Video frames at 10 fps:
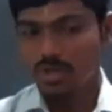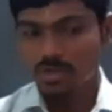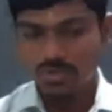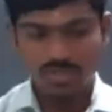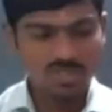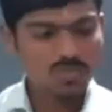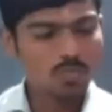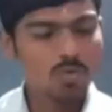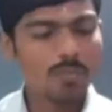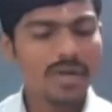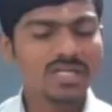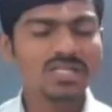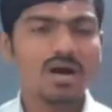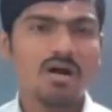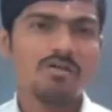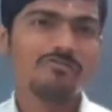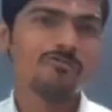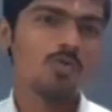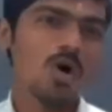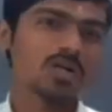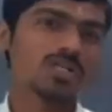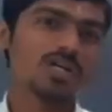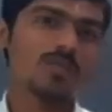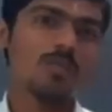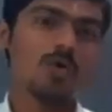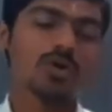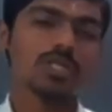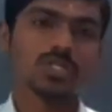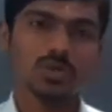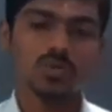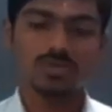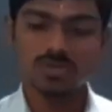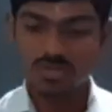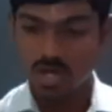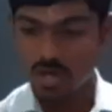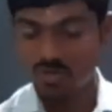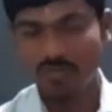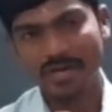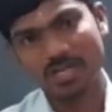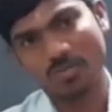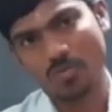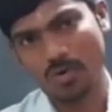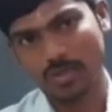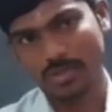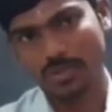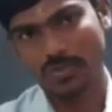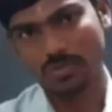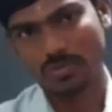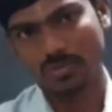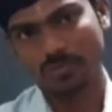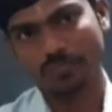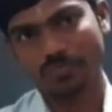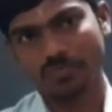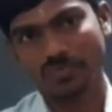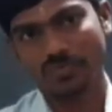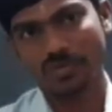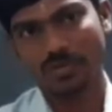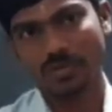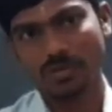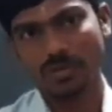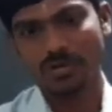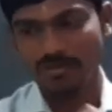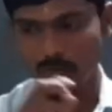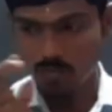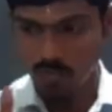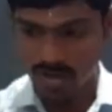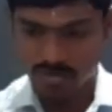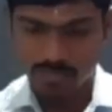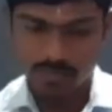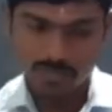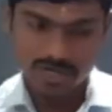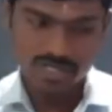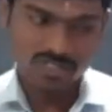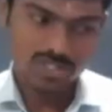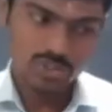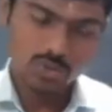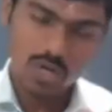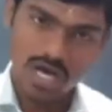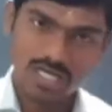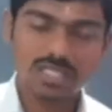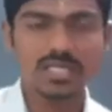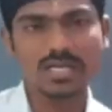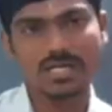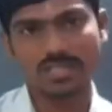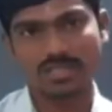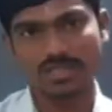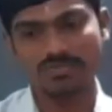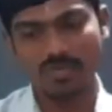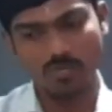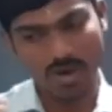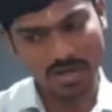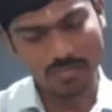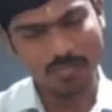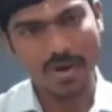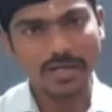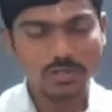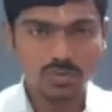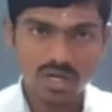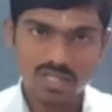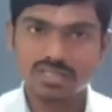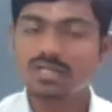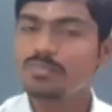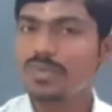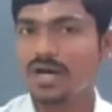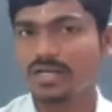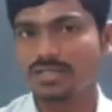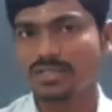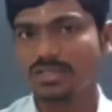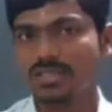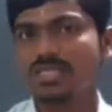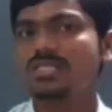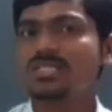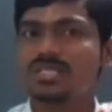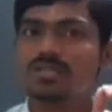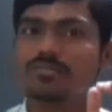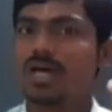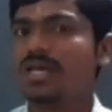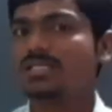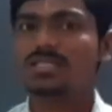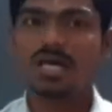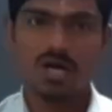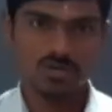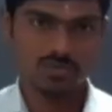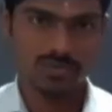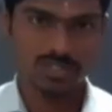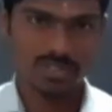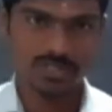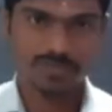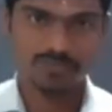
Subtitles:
So this movement of water molecule, solvent molecule, from one region to another region, from one part to other part, is termed as the osmosis.